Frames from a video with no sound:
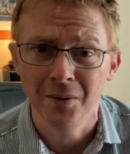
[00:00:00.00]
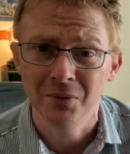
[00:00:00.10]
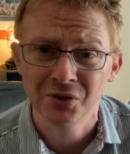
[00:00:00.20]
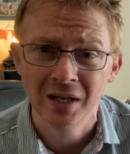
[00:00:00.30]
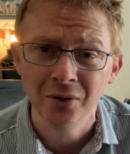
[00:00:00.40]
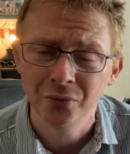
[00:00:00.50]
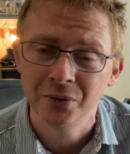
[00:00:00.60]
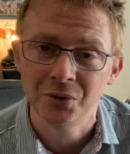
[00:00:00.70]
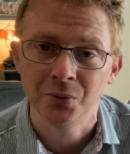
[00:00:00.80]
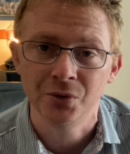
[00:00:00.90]

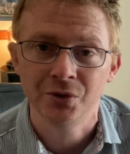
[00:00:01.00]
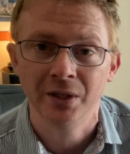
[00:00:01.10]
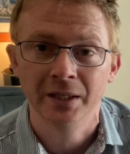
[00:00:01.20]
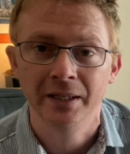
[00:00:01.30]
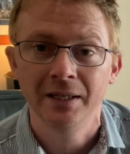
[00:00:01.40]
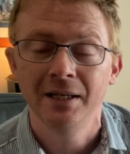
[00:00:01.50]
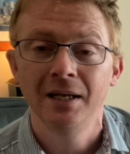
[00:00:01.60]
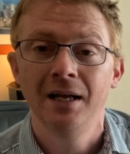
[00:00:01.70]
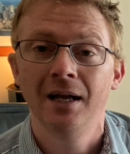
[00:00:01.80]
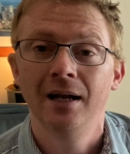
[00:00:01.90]
myself, which was
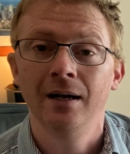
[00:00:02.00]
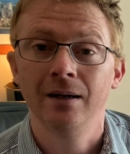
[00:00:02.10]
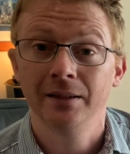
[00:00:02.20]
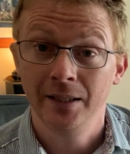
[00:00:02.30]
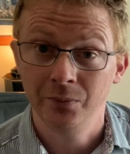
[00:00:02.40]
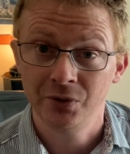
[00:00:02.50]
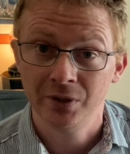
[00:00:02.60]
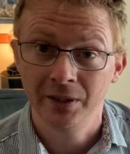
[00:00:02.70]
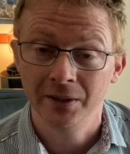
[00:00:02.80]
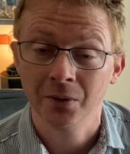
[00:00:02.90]
it
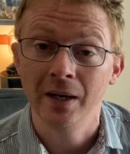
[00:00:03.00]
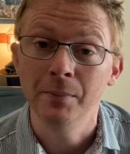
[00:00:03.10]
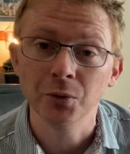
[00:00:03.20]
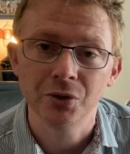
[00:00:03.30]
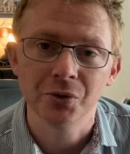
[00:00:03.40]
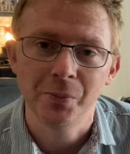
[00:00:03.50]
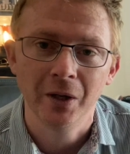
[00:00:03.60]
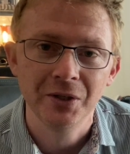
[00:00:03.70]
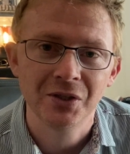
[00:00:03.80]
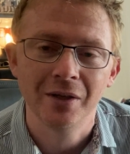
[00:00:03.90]
was quite emotional, to
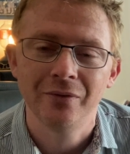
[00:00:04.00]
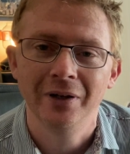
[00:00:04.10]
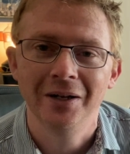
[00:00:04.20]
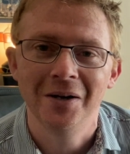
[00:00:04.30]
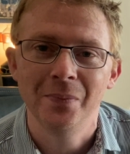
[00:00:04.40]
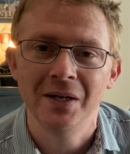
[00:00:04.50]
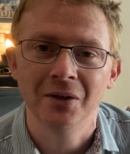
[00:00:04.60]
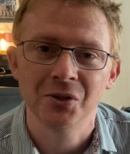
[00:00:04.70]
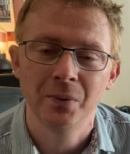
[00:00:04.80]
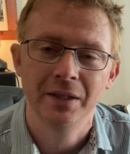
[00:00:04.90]
be honest, if I'm
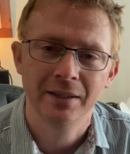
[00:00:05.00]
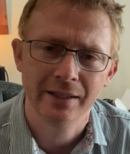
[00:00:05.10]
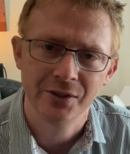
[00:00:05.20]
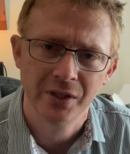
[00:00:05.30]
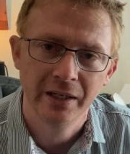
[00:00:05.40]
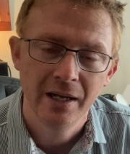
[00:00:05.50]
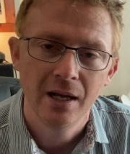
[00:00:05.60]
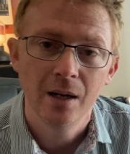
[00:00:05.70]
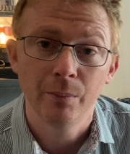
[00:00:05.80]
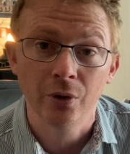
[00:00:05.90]
being honest with you. Thank you, sir.
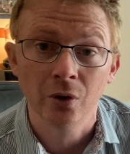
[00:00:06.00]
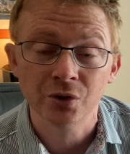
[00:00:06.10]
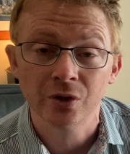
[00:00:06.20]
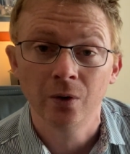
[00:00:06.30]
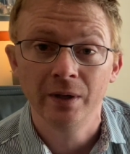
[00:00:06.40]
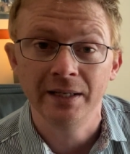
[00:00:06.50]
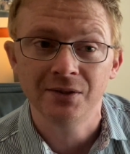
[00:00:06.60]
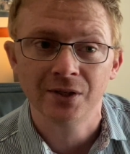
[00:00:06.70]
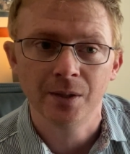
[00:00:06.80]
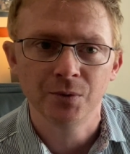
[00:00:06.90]
But also
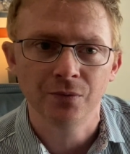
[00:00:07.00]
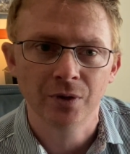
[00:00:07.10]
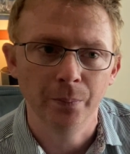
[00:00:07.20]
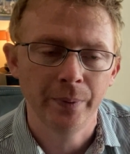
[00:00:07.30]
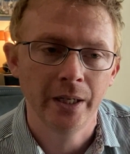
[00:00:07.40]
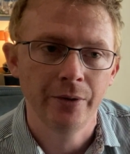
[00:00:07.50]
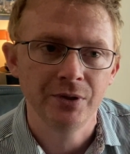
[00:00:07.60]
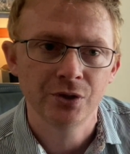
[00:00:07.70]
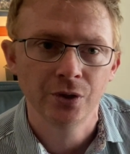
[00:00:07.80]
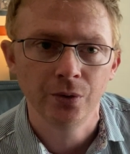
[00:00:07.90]
in terms of
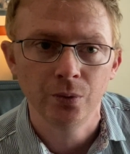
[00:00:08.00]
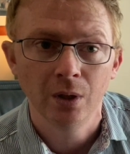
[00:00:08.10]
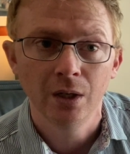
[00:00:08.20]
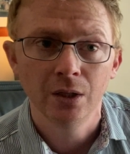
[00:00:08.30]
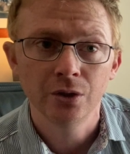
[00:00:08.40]
comparing to